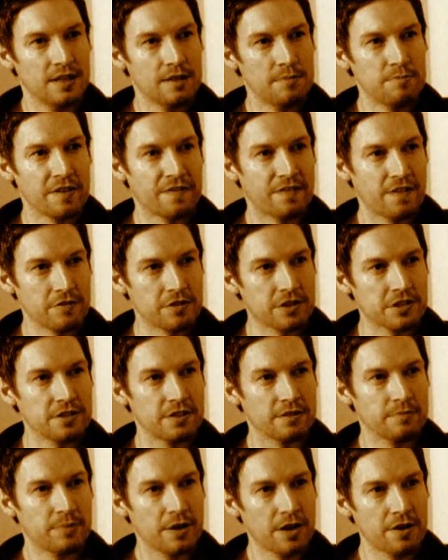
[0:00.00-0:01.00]
be focused
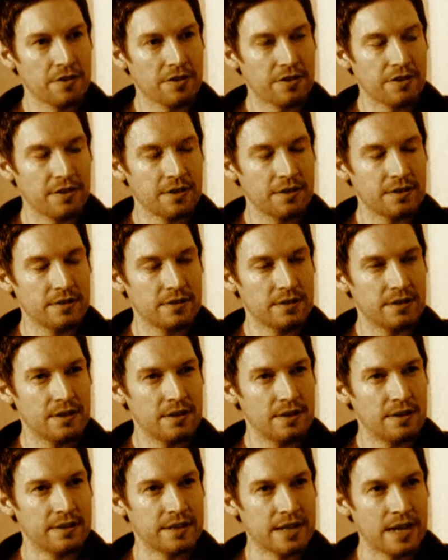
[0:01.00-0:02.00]
on both,
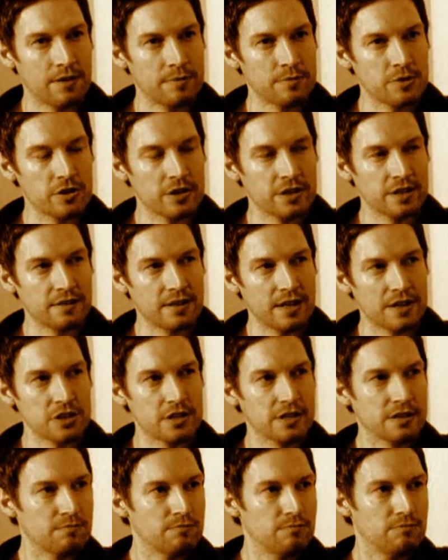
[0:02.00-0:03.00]
and now I'm trying to
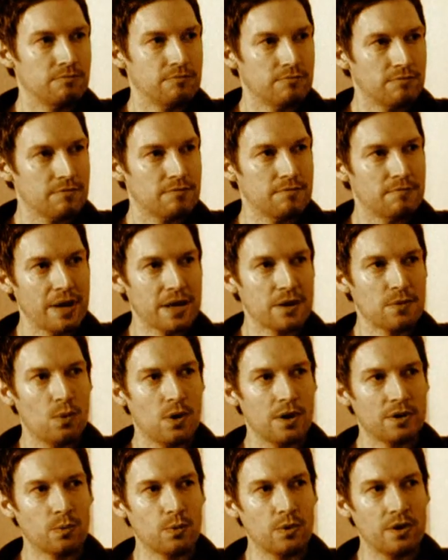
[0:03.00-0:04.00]
actually make
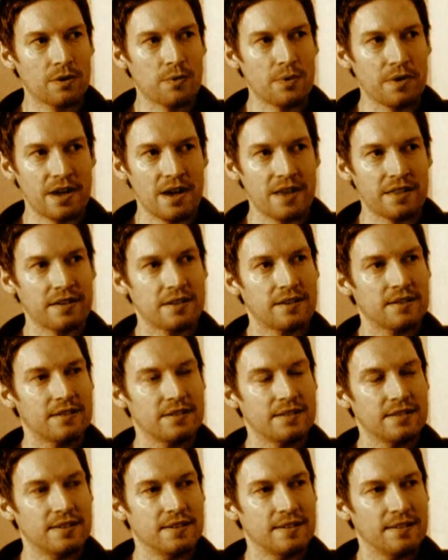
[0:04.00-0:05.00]
one work with the other.
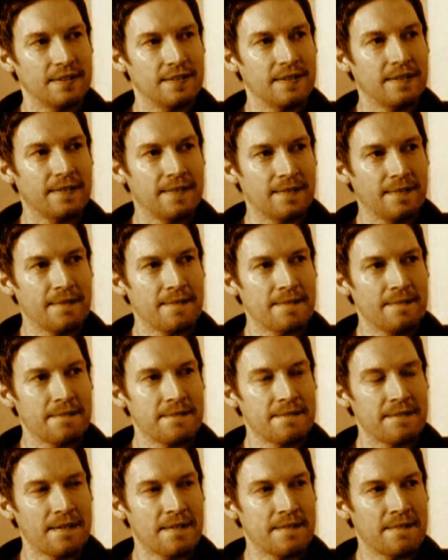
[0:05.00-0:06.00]
Mm. But
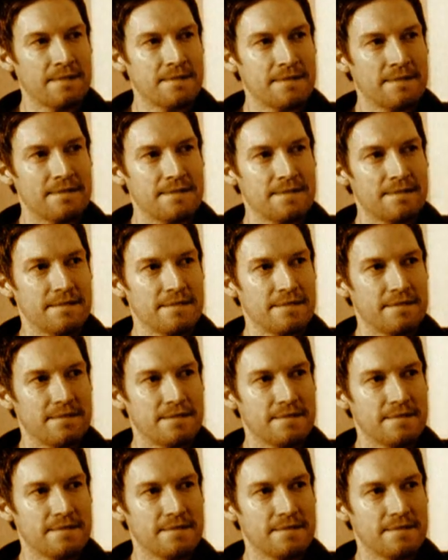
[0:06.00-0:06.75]
it's more, I suppose